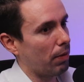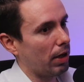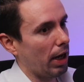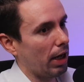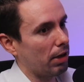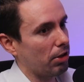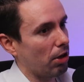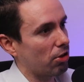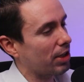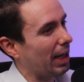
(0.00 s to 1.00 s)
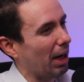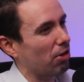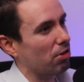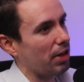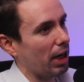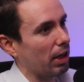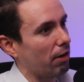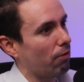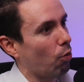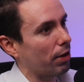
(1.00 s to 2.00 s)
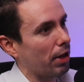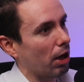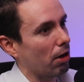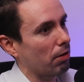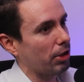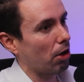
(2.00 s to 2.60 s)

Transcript: and just getting understanding of what their